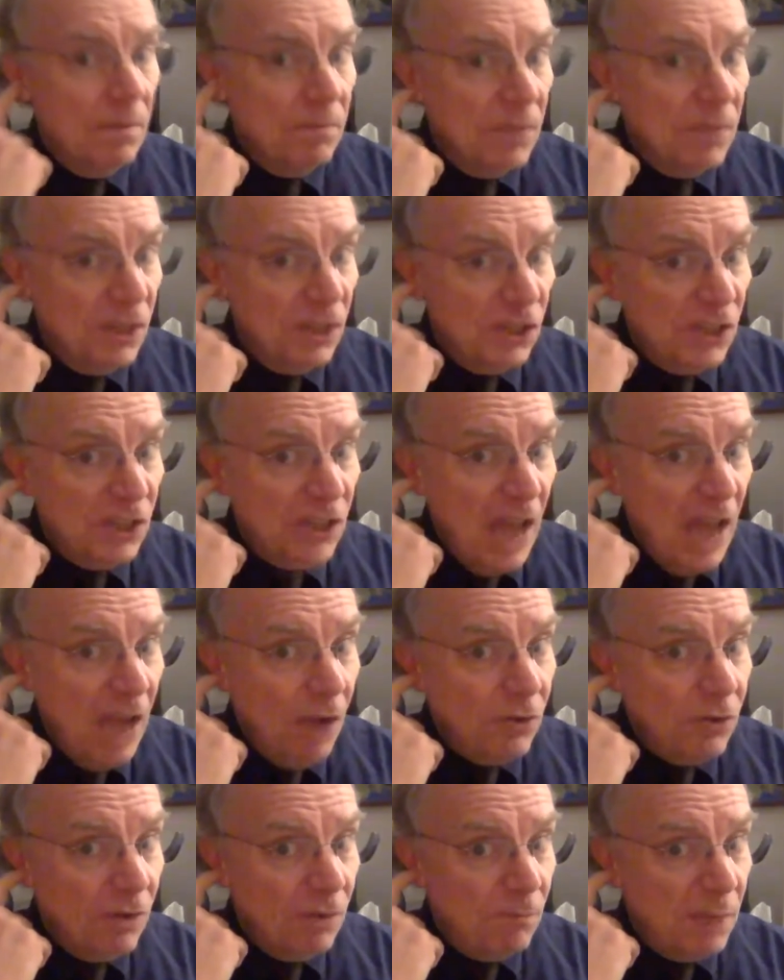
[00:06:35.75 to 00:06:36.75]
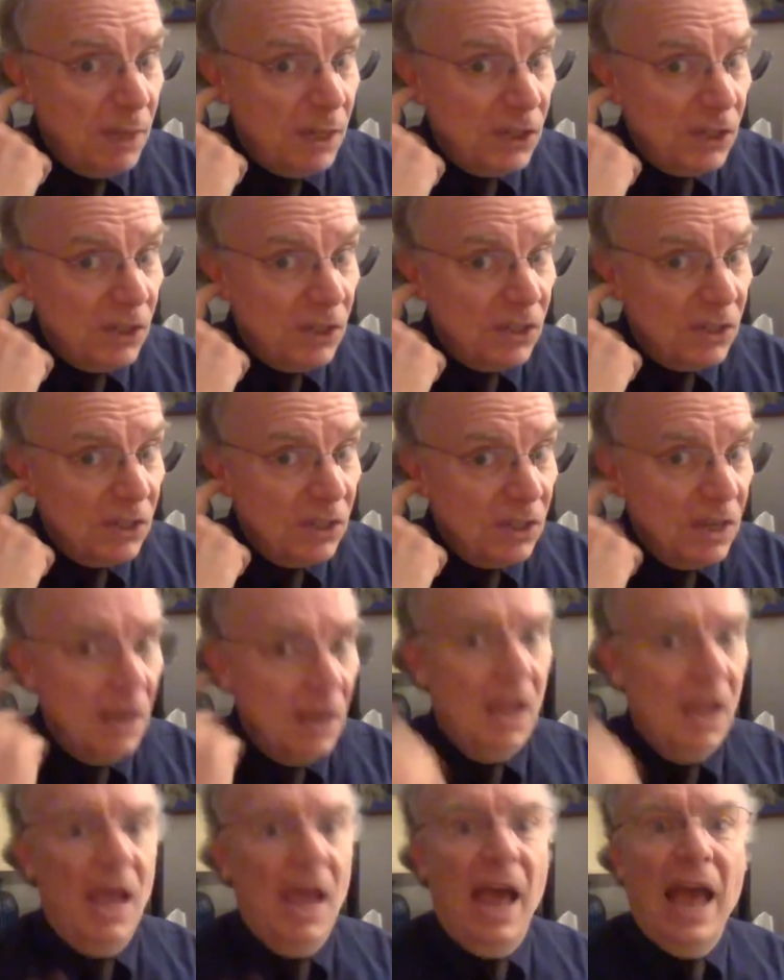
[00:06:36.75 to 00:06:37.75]
The sound of pitches
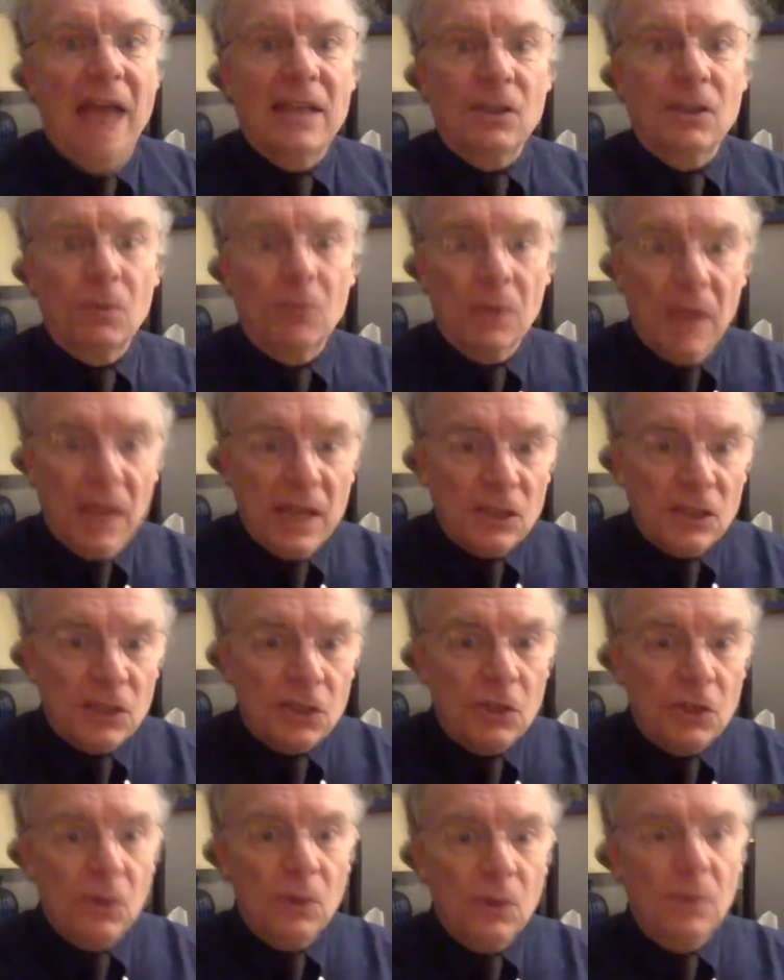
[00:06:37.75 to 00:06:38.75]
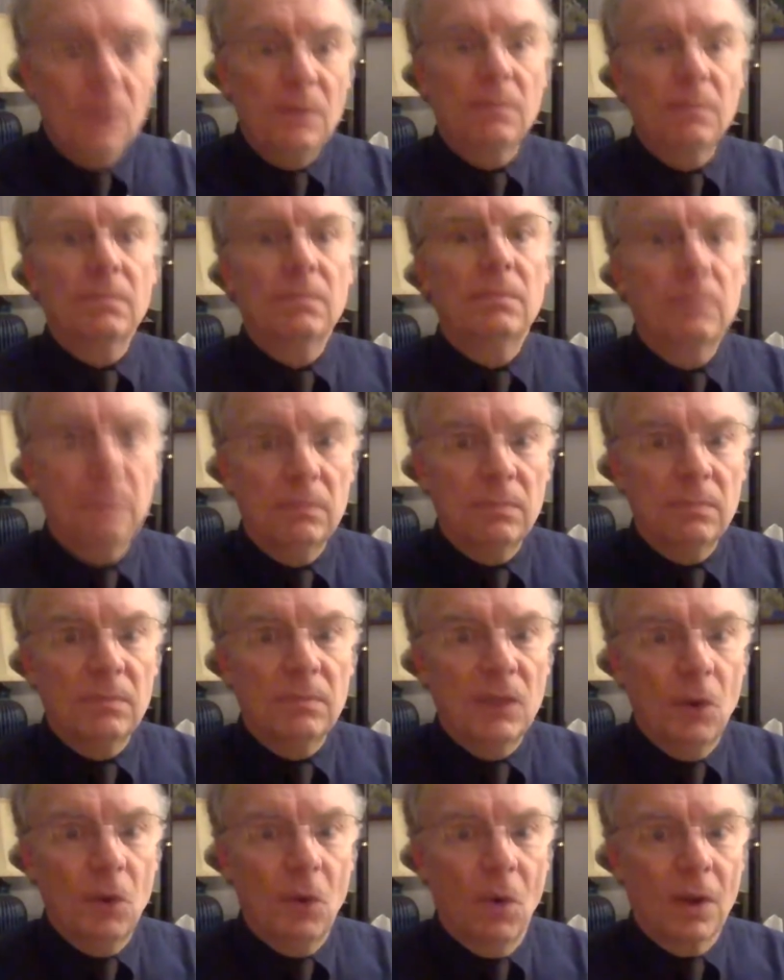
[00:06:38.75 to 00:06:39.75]
as it relates to
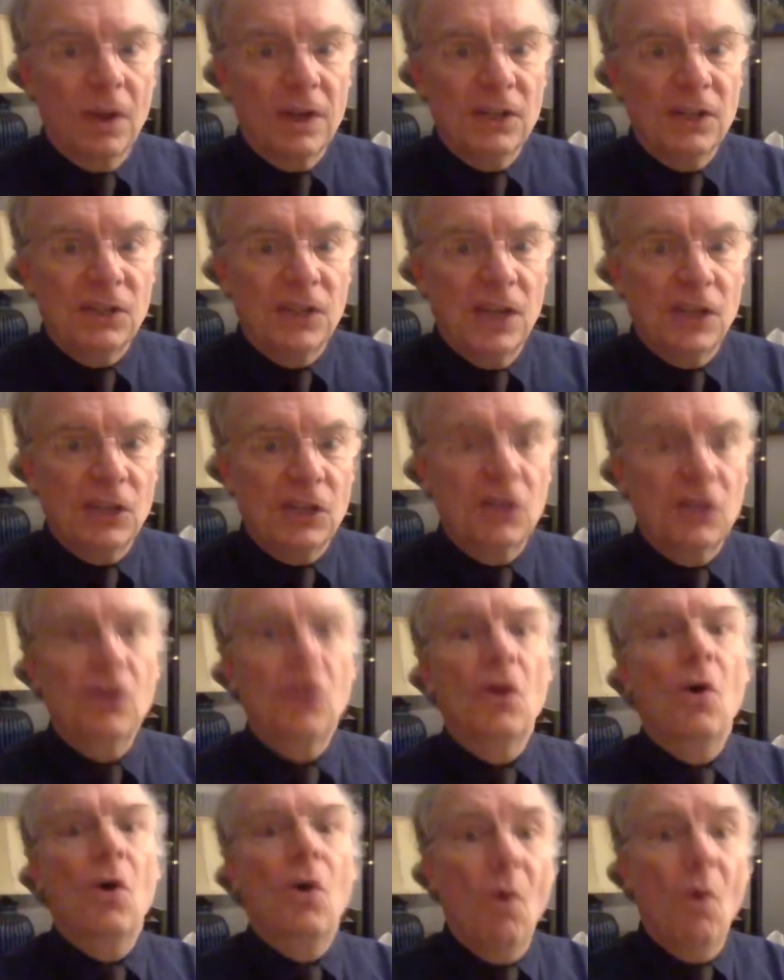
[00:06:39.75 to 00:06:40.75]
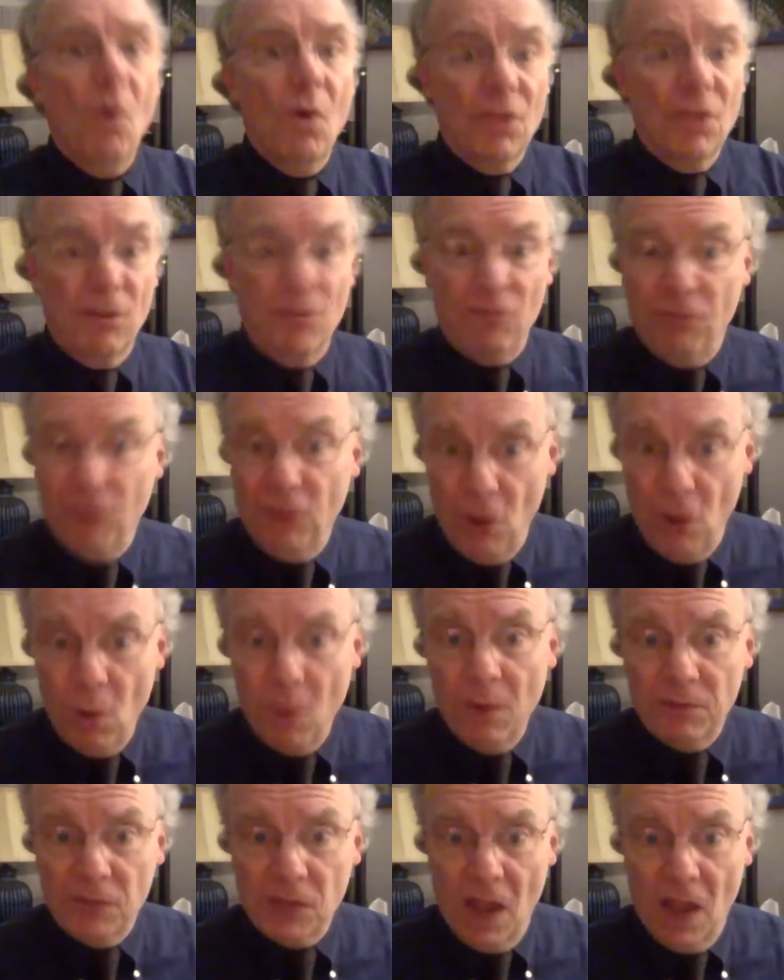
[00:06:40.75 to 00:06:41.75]
the organization or the flow
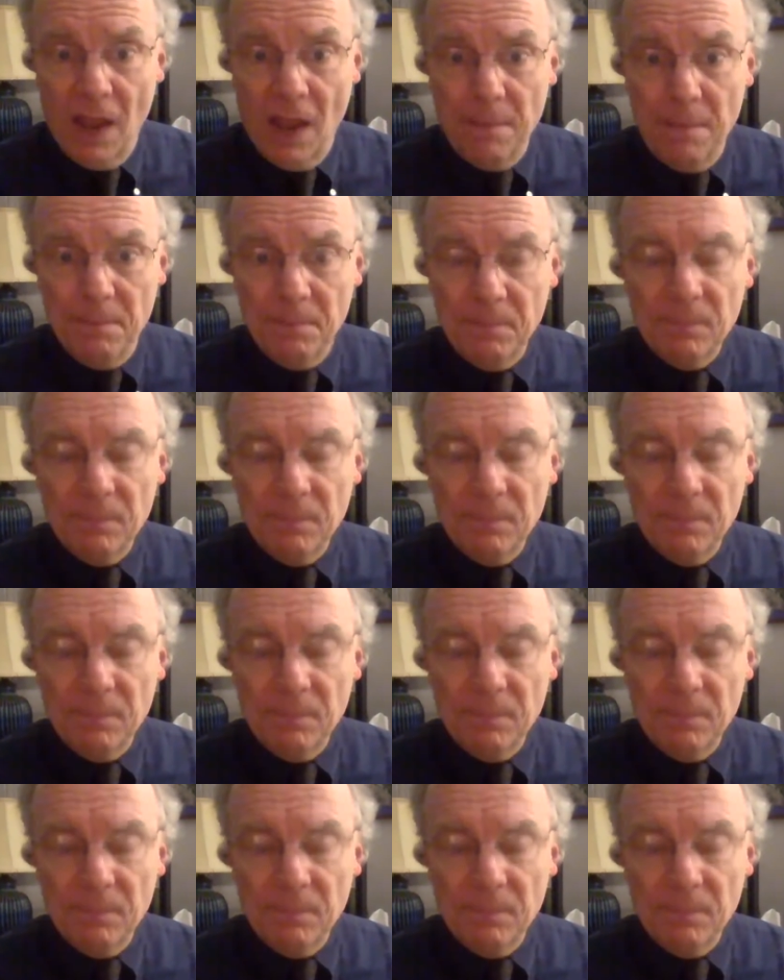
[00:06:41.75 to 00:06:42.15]
of time.